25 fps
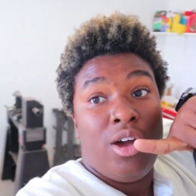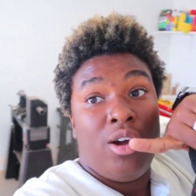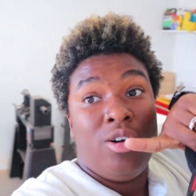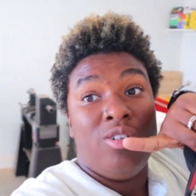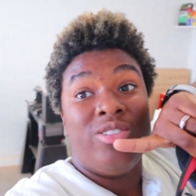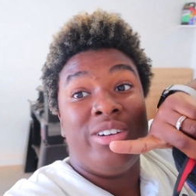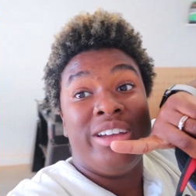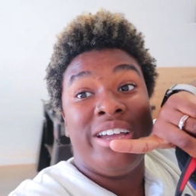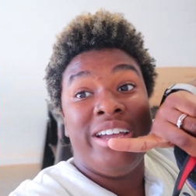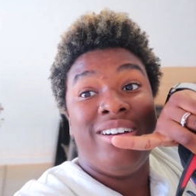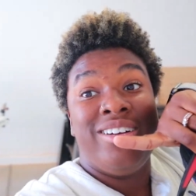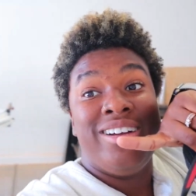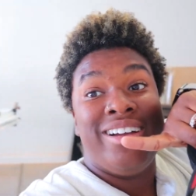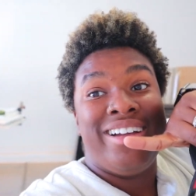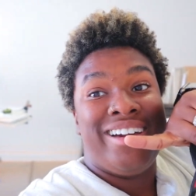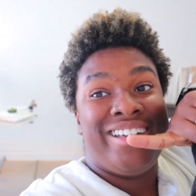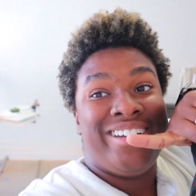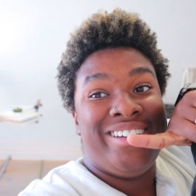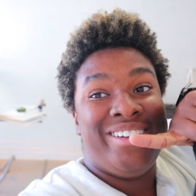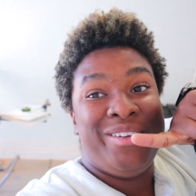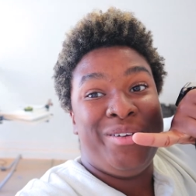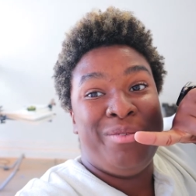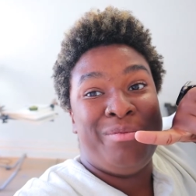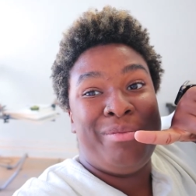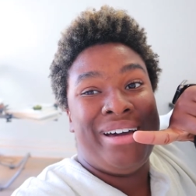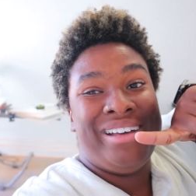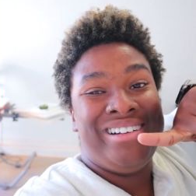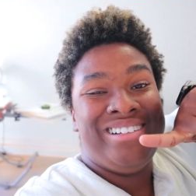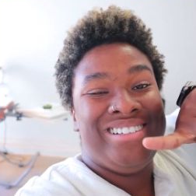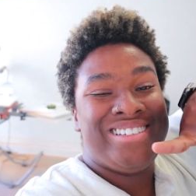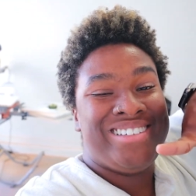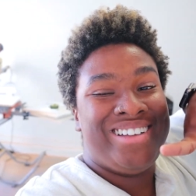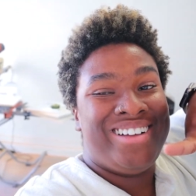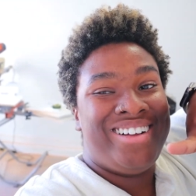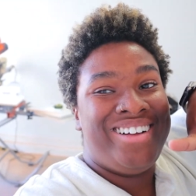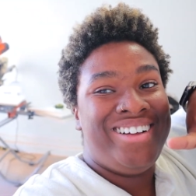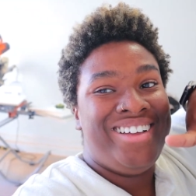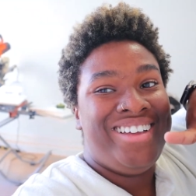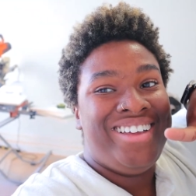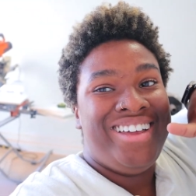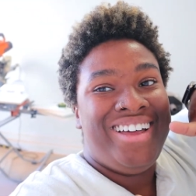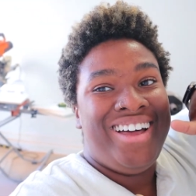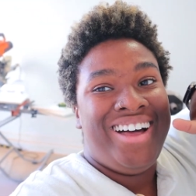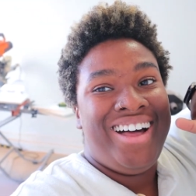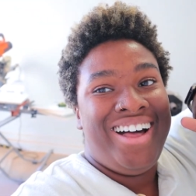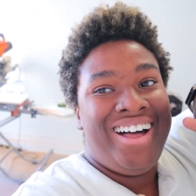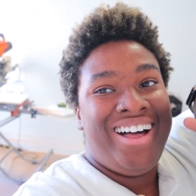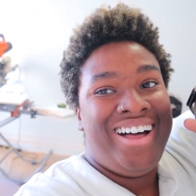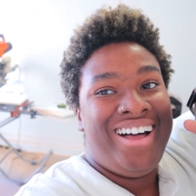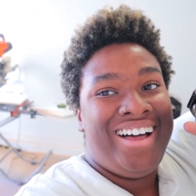over here. I got a new miter saw
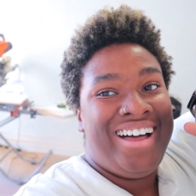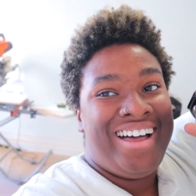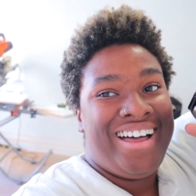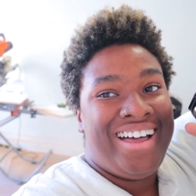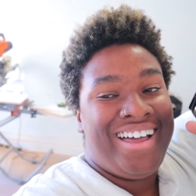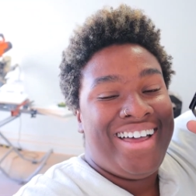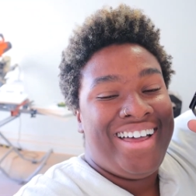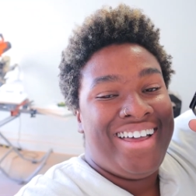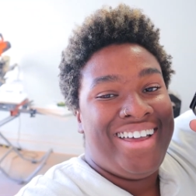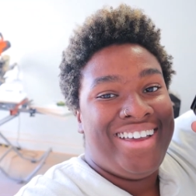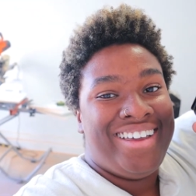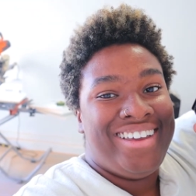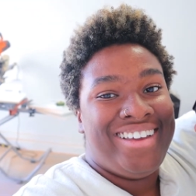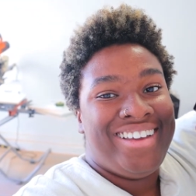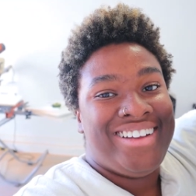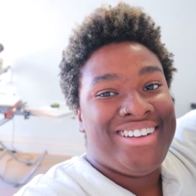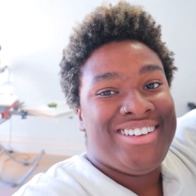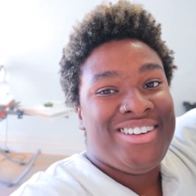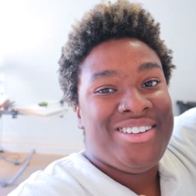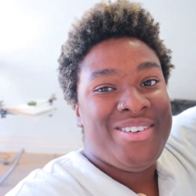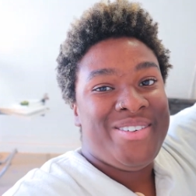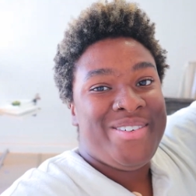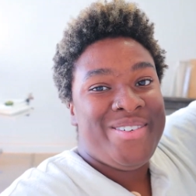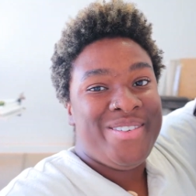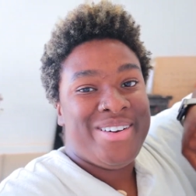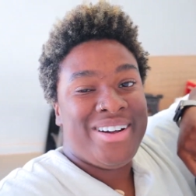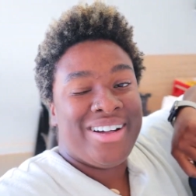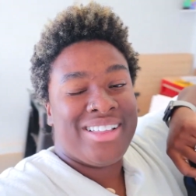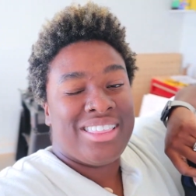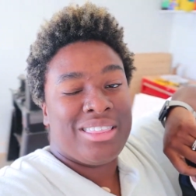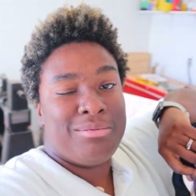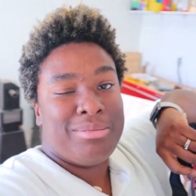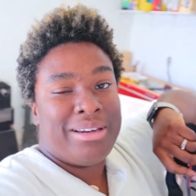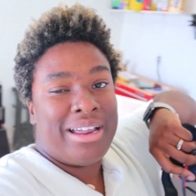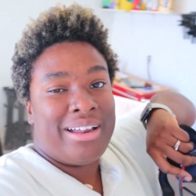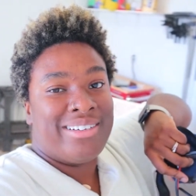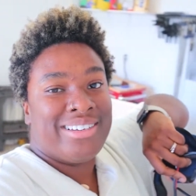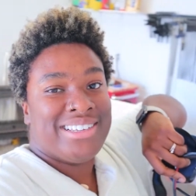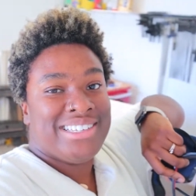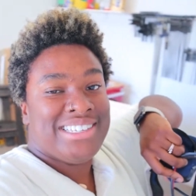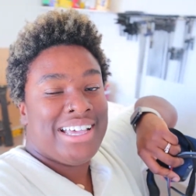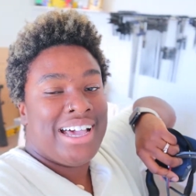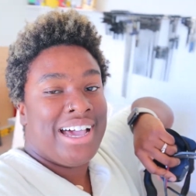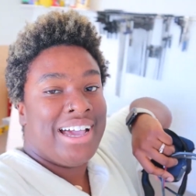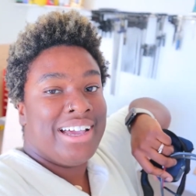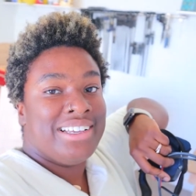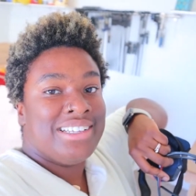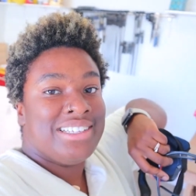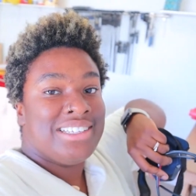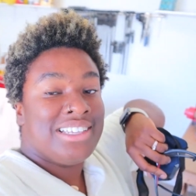to cut them down to
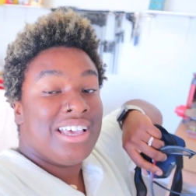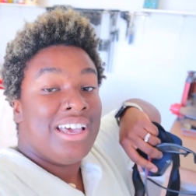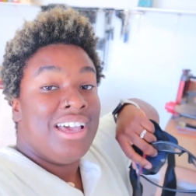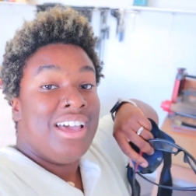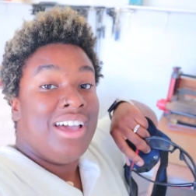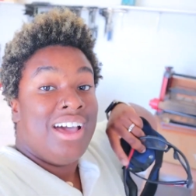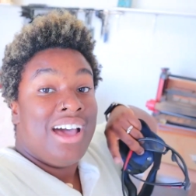size.